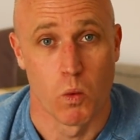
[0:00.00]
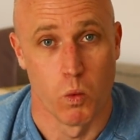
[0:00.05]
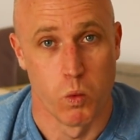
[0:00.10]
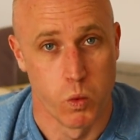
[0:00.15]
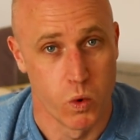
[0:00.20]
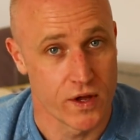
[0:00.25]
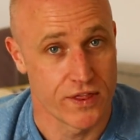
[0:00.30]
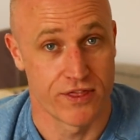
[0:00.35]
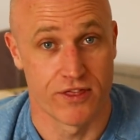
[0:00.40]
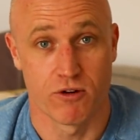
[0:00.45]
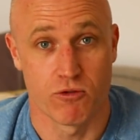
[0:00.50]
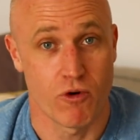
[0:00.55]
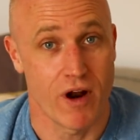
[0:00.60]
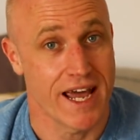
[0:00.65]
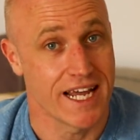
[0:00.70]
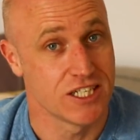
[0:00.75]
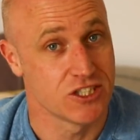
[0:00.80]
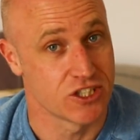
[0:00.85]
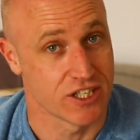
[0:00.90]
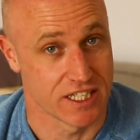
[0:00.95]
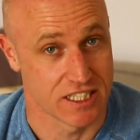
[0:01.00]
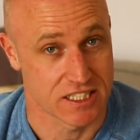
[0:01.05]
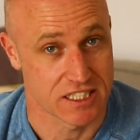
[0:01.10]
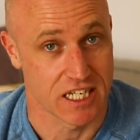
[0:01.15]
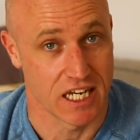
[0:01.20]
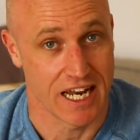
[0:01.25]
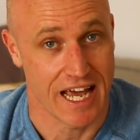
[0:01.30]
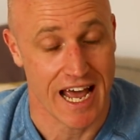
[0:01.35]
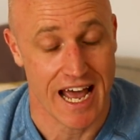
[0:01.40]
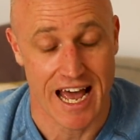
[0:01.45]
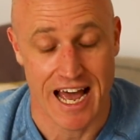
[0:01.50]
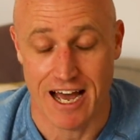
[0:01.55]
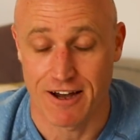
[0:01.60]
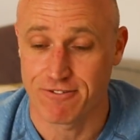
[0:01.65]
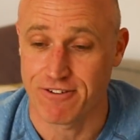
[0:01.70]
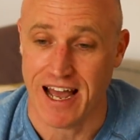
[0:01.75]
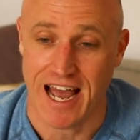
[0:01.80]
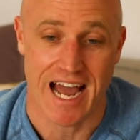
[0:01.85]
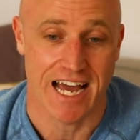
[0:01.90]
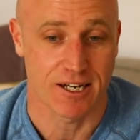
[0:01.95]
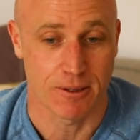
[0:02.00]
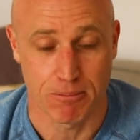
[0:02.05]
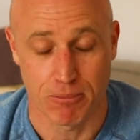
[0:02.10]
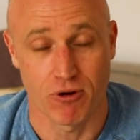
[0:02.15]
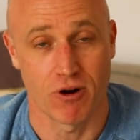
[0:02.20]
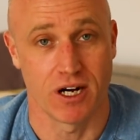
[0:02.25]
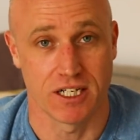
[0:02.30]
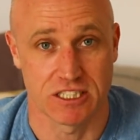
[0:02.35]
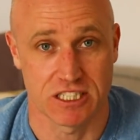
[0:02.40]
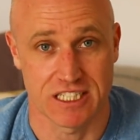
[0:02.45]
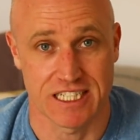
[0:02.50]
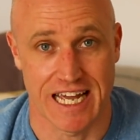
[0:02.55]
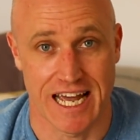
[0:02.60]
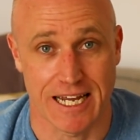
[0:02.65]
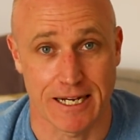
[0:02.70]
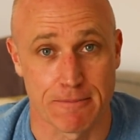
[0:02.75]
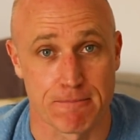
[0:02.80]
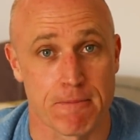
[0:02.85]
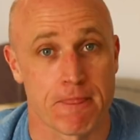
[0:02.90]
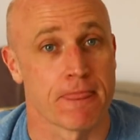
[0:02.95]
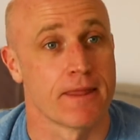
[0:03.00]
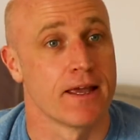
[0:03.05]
with the range that it's going to have and a price tag